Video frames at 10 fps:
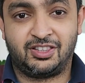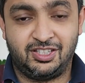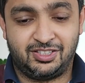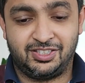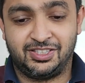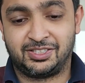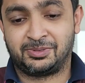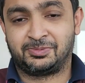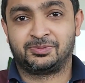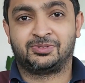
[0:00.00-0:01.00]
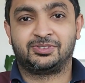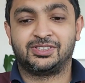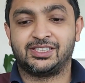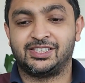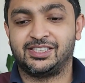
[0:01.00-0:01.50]
This is
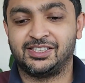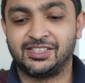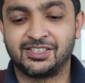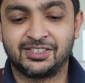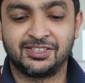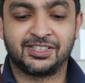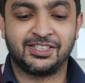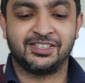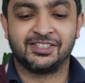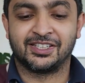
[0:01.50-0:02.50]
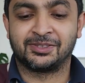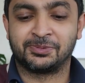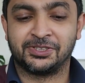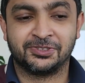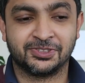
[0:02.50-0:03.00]
pretty clicky, that's
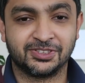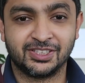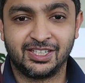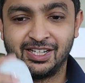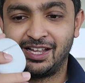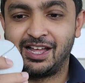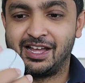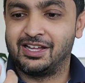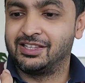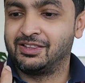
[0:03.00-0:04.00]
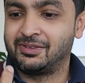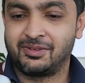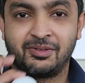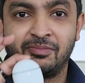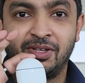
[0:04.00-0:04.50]
pretty good.
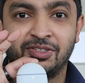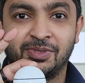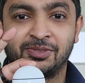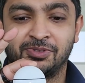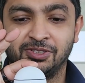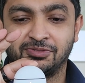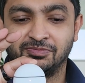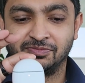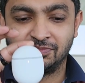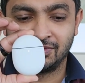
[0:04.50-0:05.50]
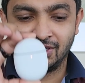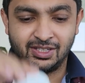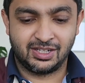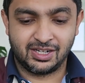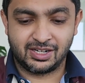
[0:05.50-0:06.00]
Pixel Buds Pro.
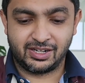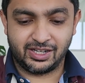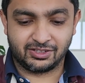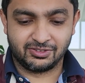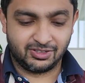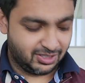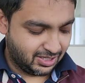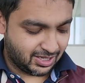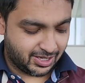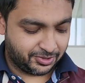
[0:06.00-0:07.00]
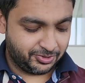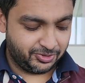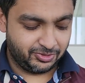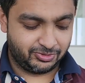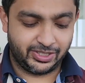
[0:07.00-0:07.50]
Now, I
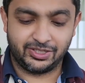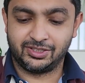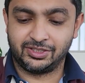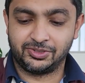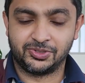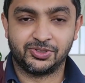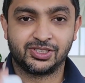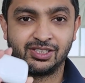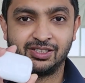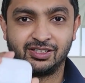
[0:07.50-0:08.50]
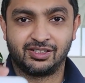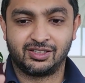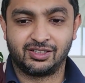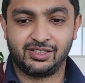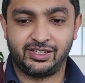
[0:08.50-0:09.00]
do regularly use
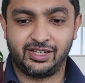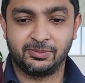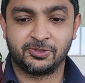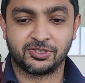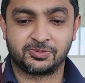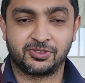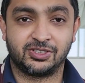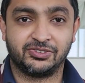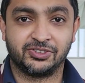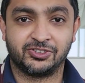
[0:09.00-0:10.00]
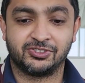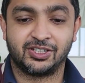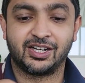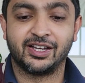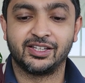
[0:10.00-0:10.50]
the AirPods Pro, even
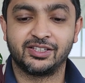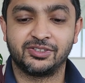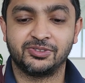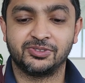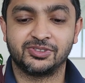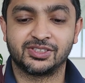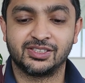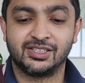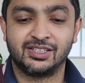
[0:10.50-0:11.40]
though I use